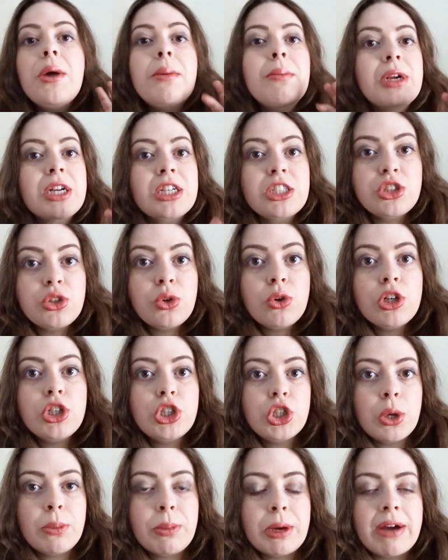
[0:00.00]
But I saw a
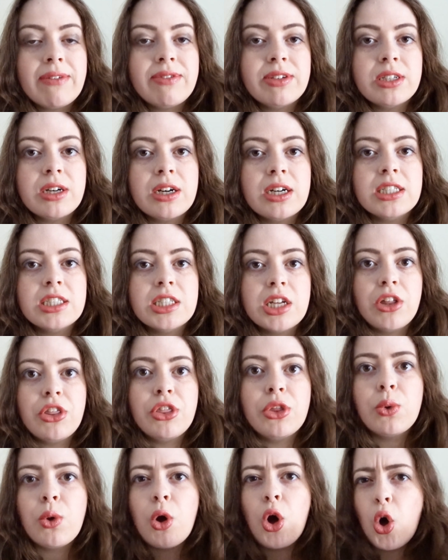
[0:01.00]
job advertised and I
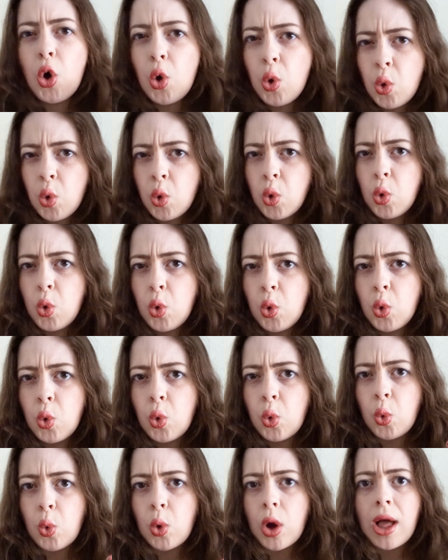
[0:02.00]
thought,
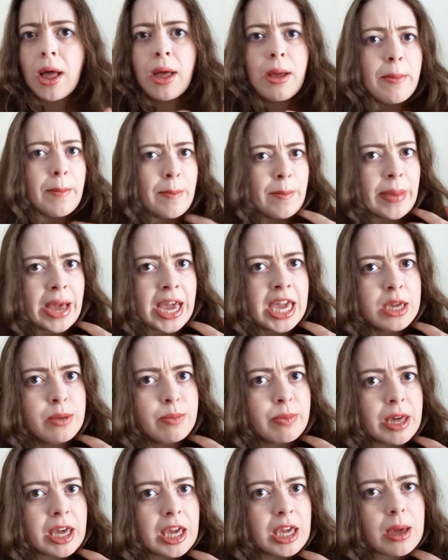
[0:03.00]
oh,
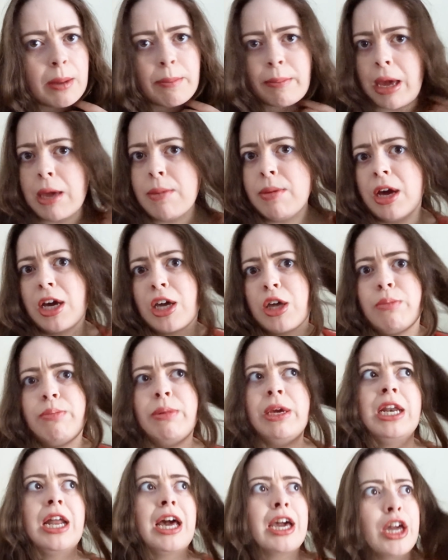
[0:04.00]
maybe I could
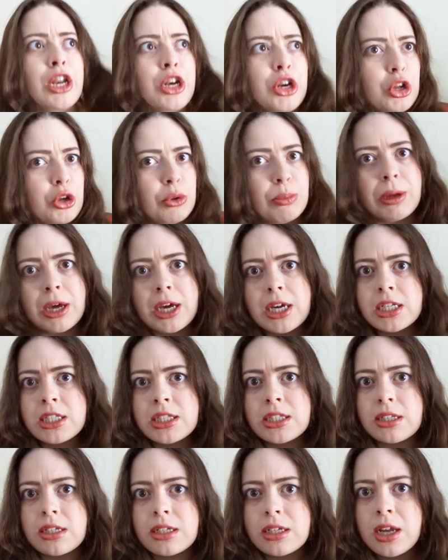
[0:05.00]
be like a new
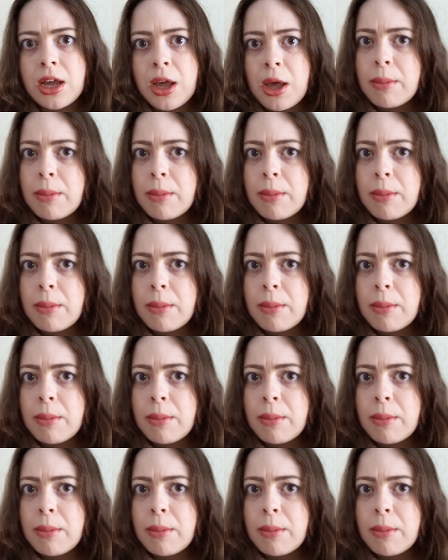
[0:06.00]
person.